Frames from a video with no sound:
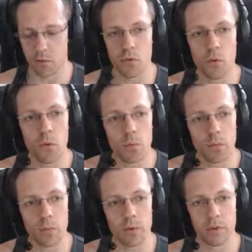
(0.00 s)

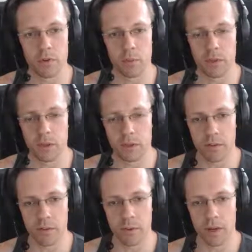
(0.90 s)
room between
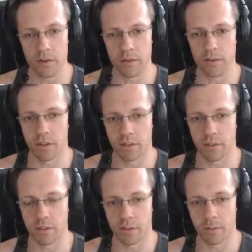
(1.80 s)
2 exercises.